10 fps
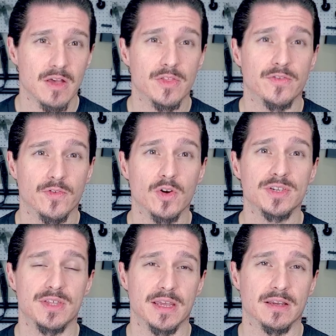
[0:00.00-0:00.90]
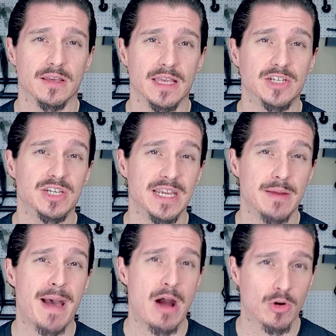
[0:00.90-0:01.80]
The first thing is you need a
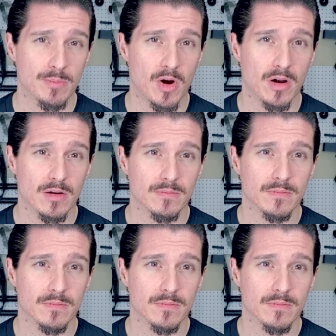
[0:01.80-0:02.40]
power bar.